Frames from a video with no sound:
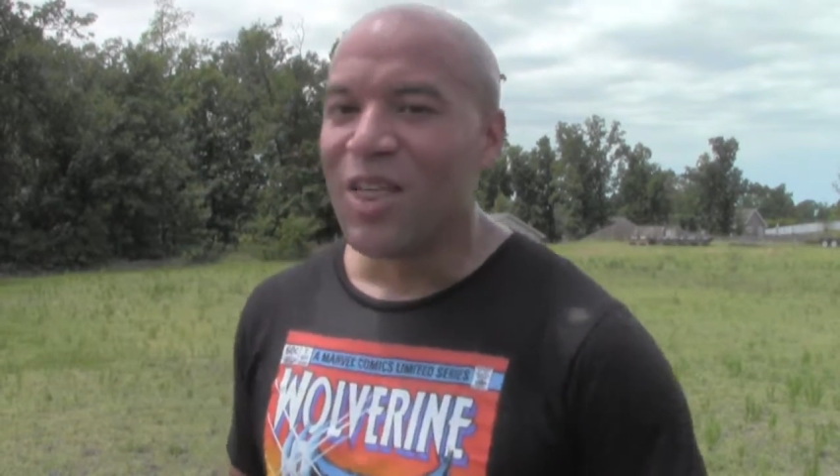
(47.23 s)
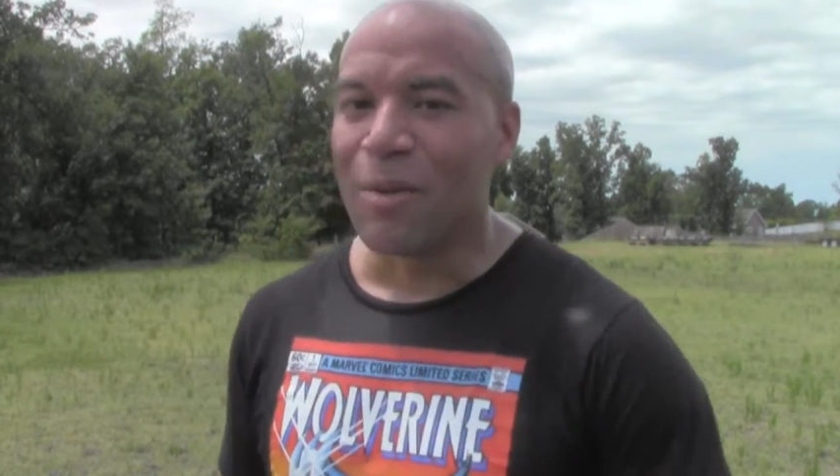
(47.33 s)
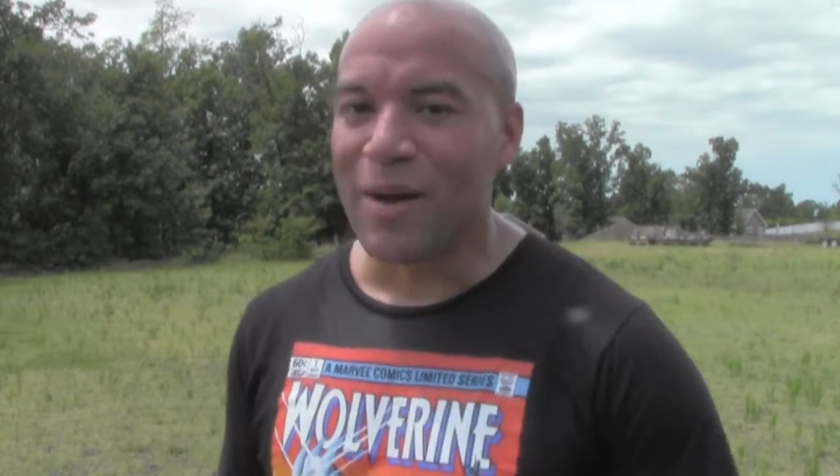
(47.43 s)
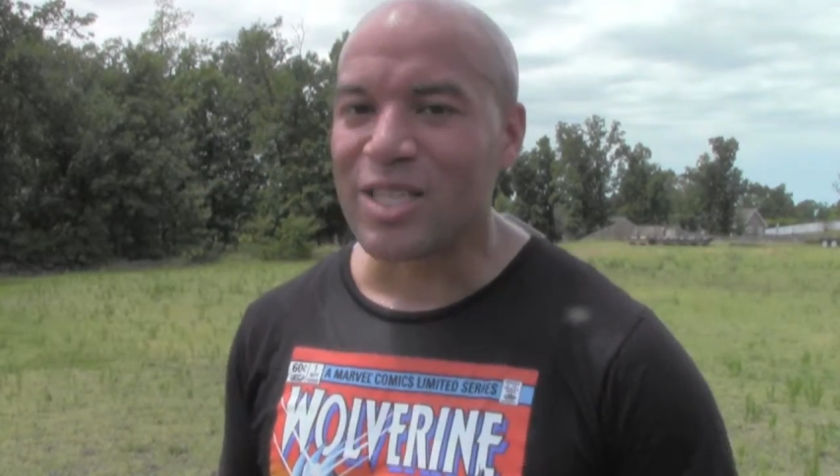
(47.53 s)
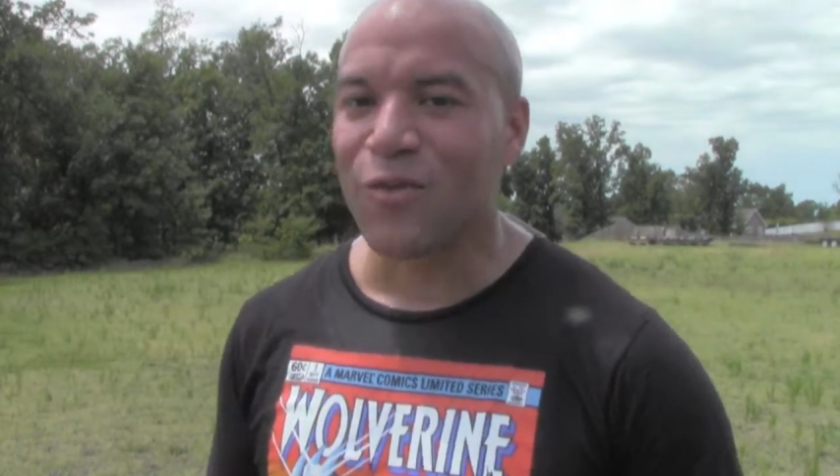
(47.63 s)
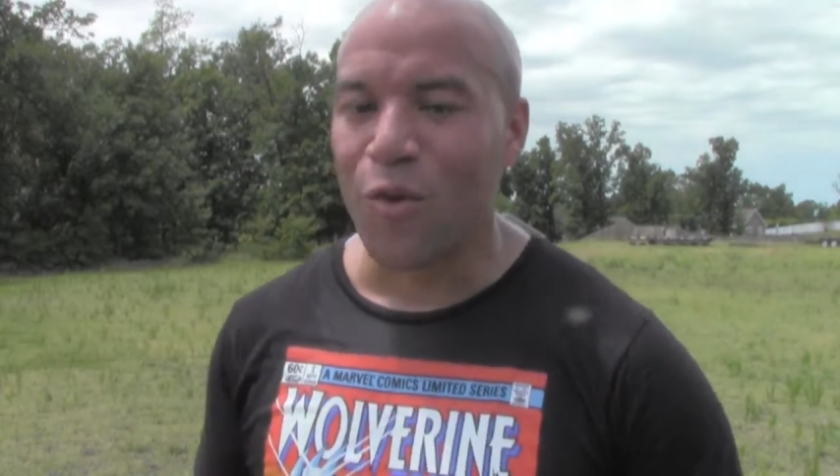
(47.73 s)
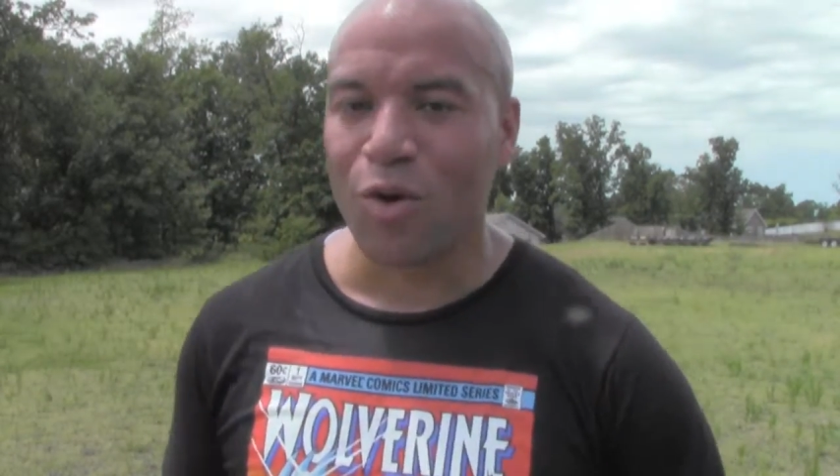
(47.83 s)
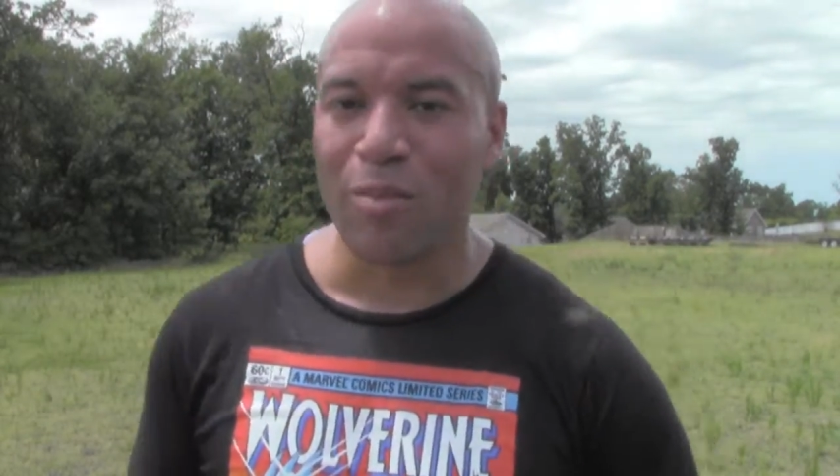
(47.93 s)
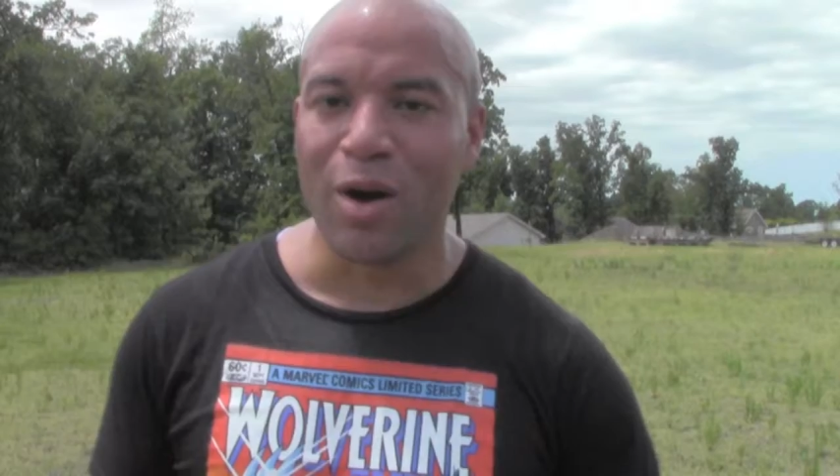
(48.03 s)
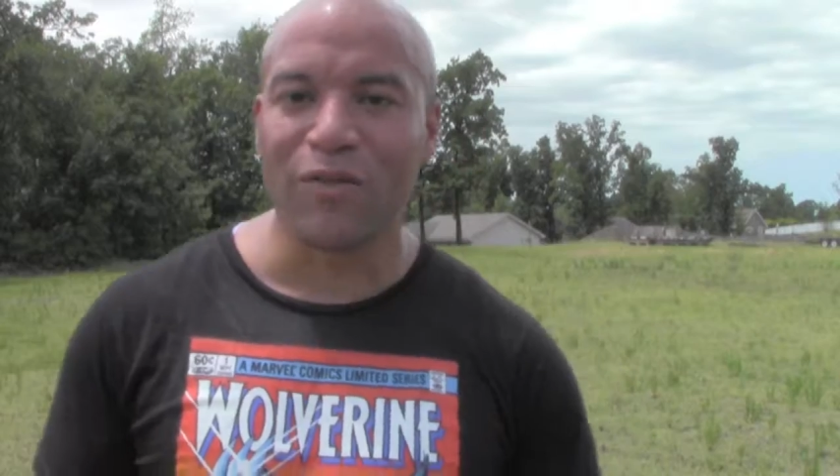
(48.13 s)
the best
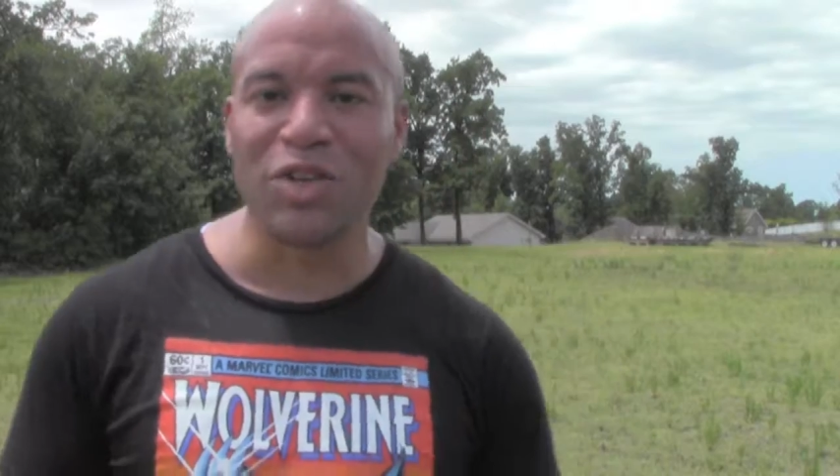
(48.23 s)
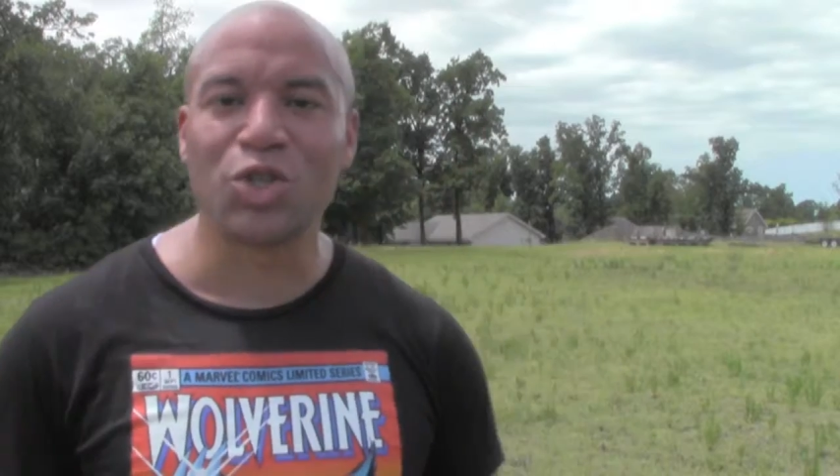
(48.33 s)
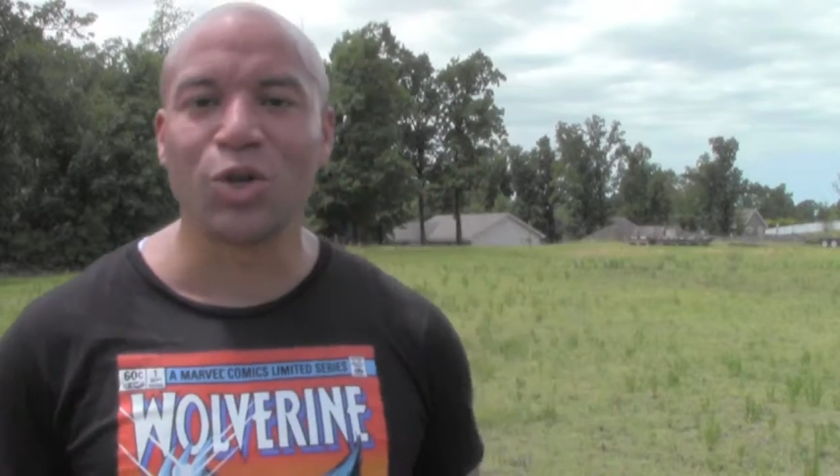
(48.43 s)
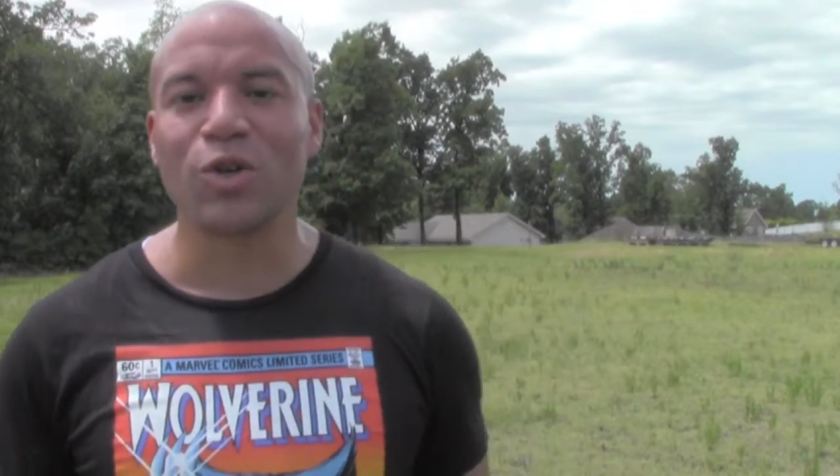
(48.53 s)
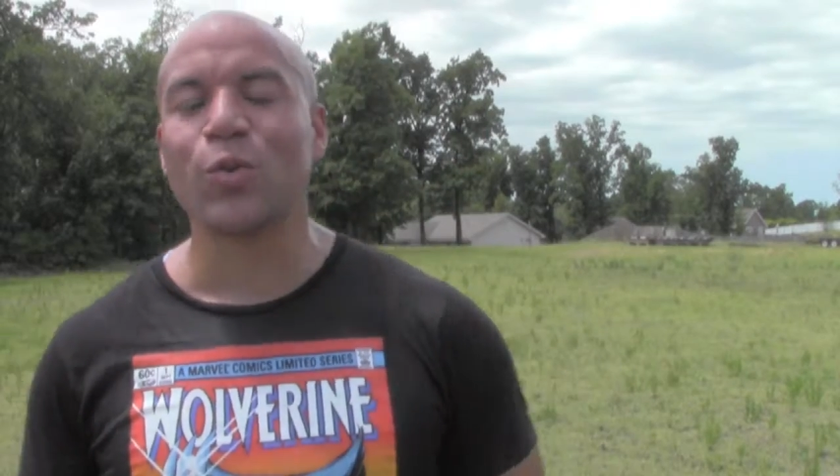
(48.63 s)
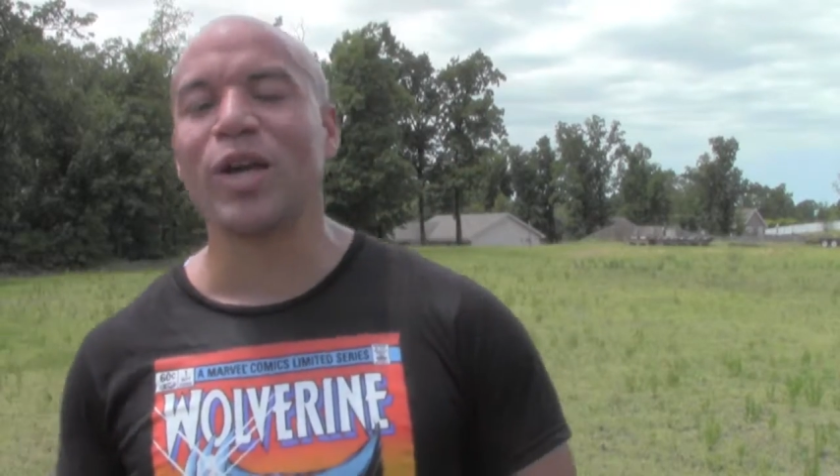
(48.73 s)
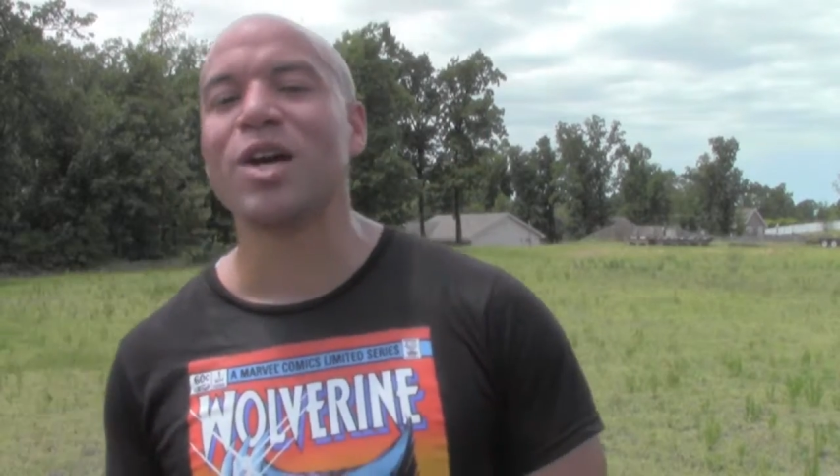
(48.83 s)
form of insurance when